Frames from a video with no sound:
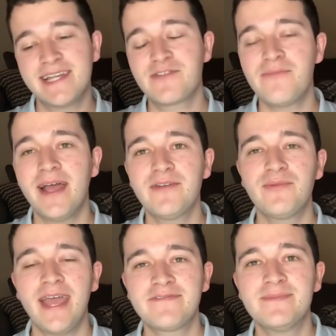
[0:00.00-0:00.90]
as a reminder,
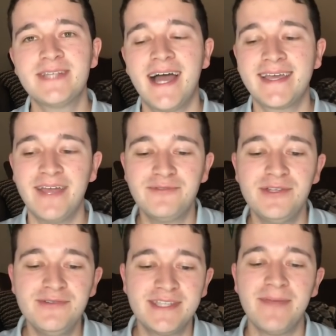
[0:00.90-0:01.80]
we have some Taco
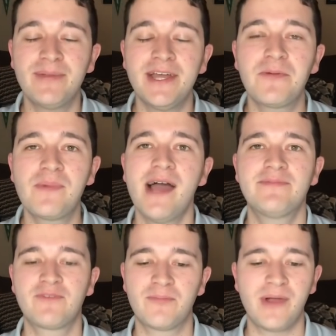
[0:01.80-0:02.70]
Tuesday player props
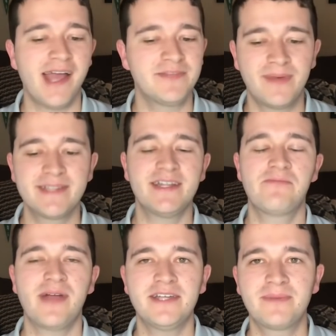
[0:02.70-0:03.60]
for PrizePicks. Now,
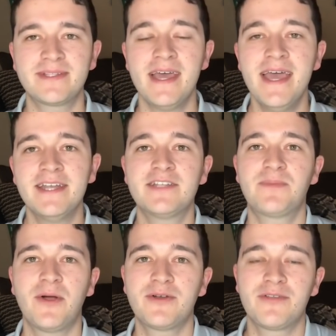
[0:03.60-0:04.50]
PrizePicks does
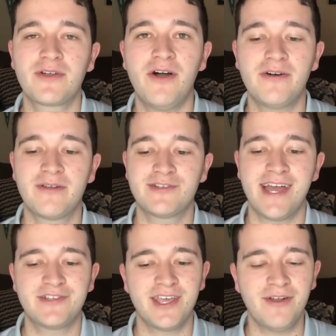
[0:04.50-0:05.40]
partner the Call on Our
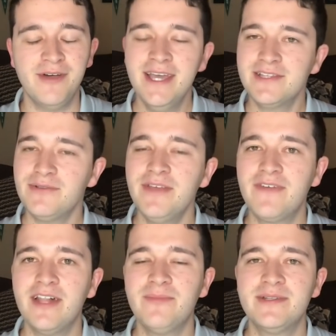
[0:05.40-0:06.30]
Shot channel. It's only
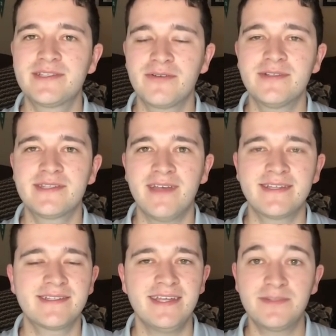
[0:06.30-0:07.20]
available in certain select
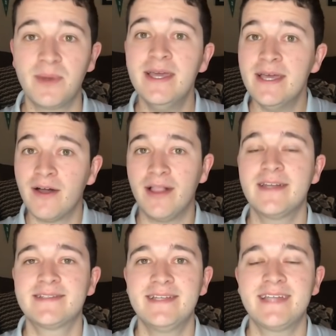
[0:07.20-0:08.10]
states, but a lot
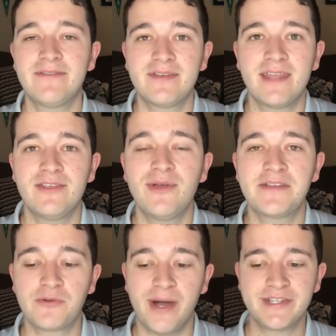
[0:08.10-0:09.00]
of states out there that you
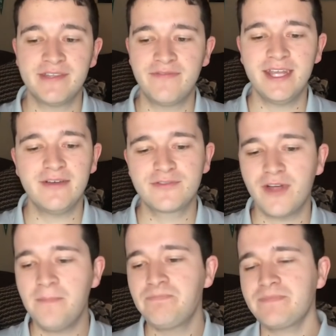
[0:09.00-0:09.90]
guys are watching the videos
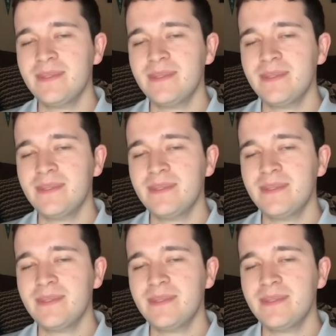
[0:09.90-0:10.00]
from,